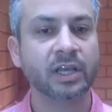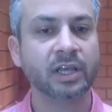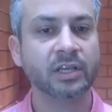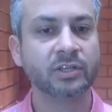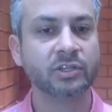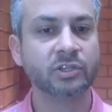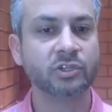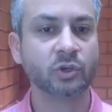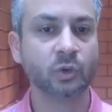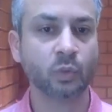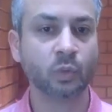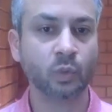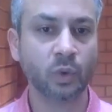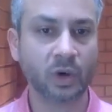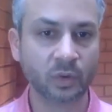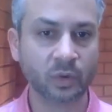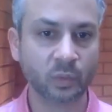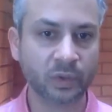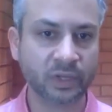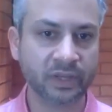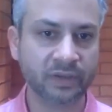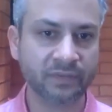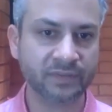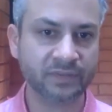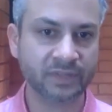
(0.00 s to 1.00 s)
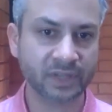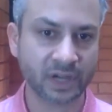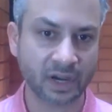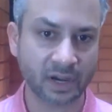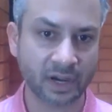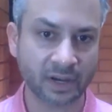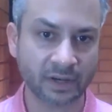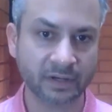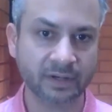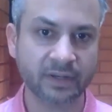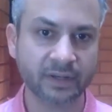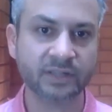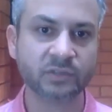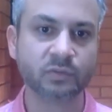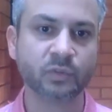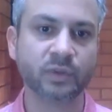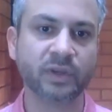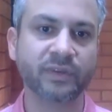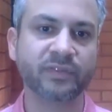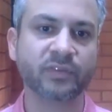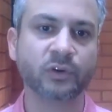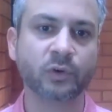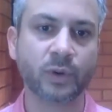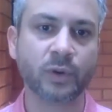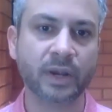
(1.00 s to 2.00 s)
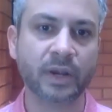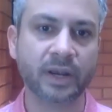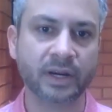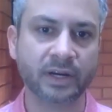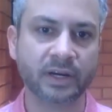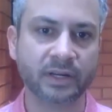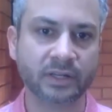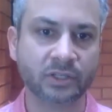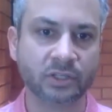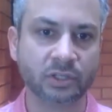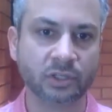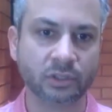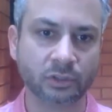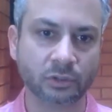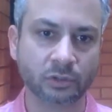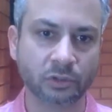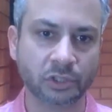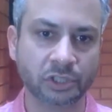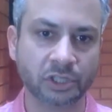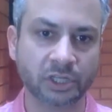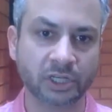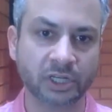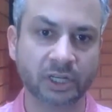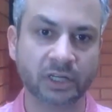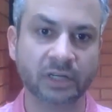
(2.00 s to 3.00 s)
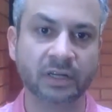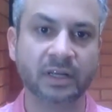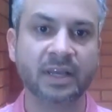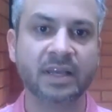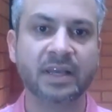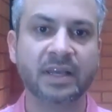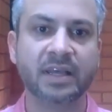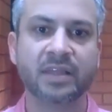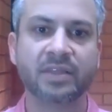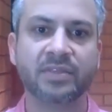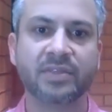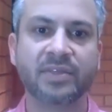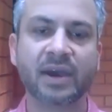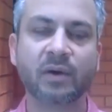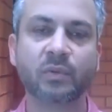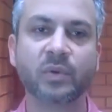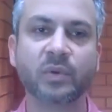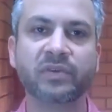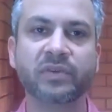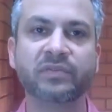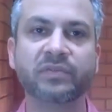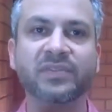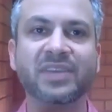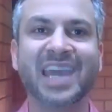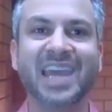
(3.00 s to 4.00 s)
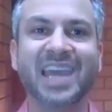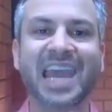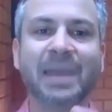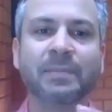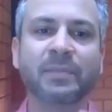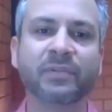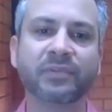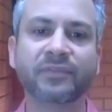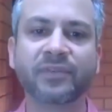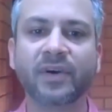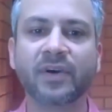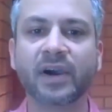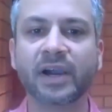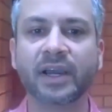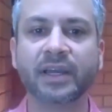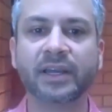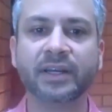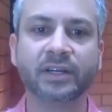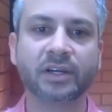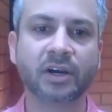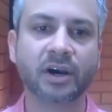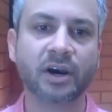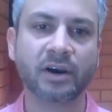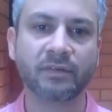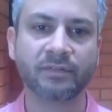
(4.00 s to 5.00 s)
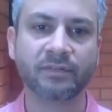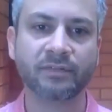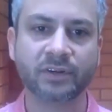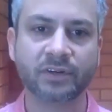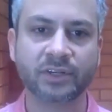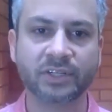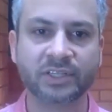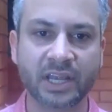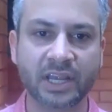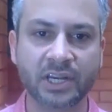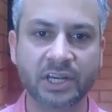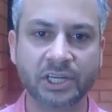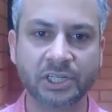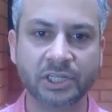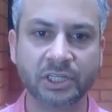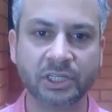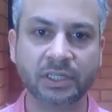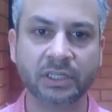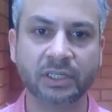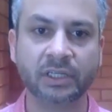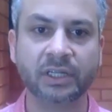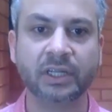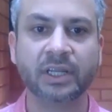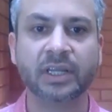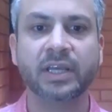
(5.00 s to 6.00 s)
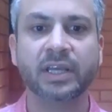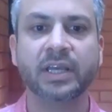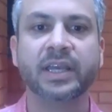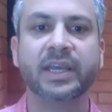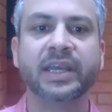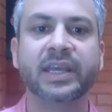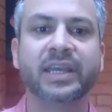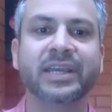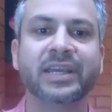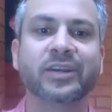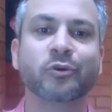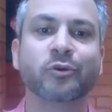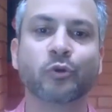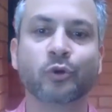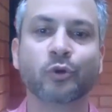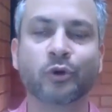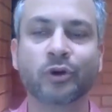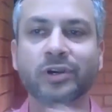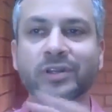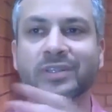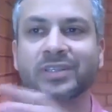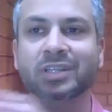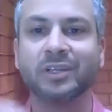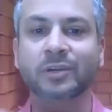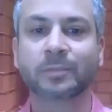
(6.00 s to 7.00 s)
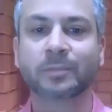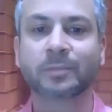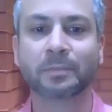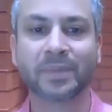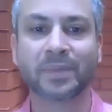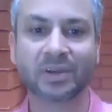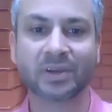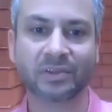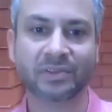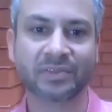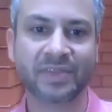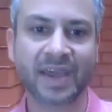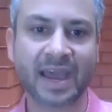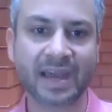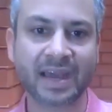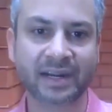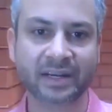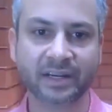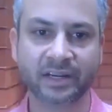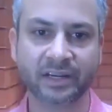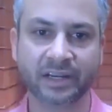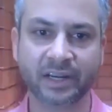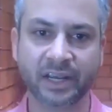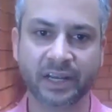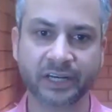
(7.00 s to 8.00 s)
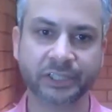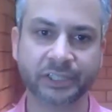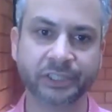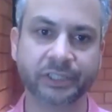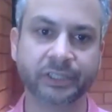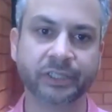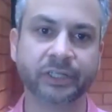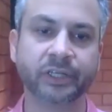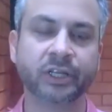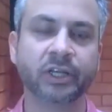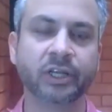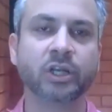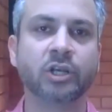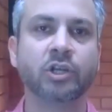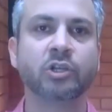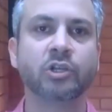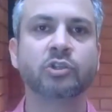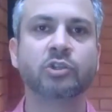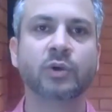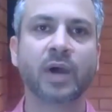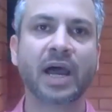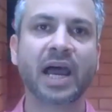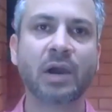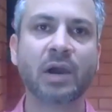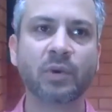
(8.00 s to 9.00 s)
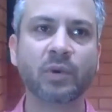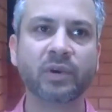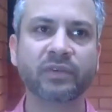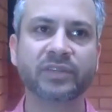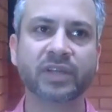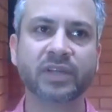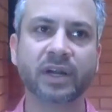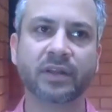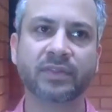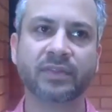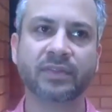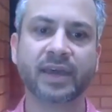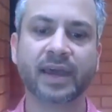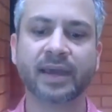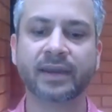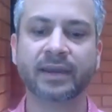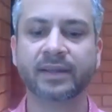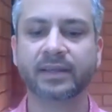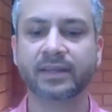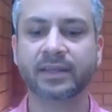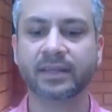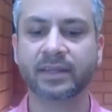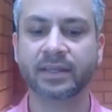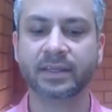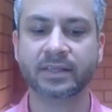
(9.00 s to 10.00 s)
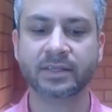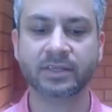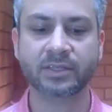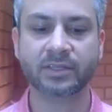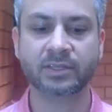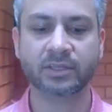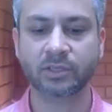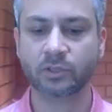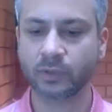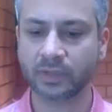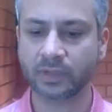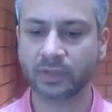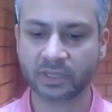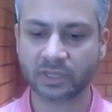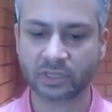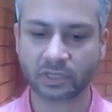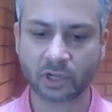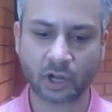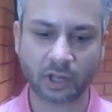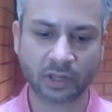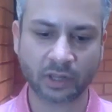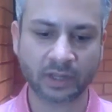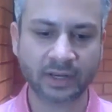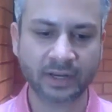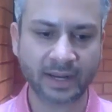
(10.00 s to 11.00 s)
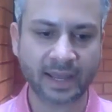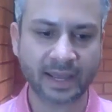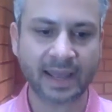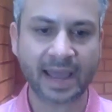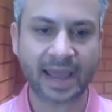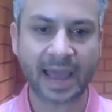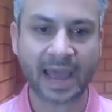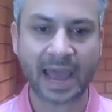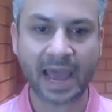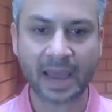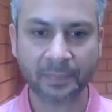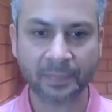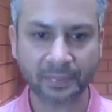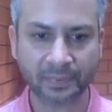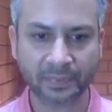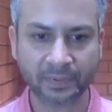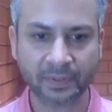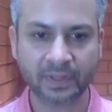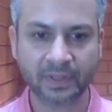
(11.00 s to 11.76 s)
And so what we've done is we've created a solution that we've gamified a conversation in order to build that connection. So how we've done that is you install an app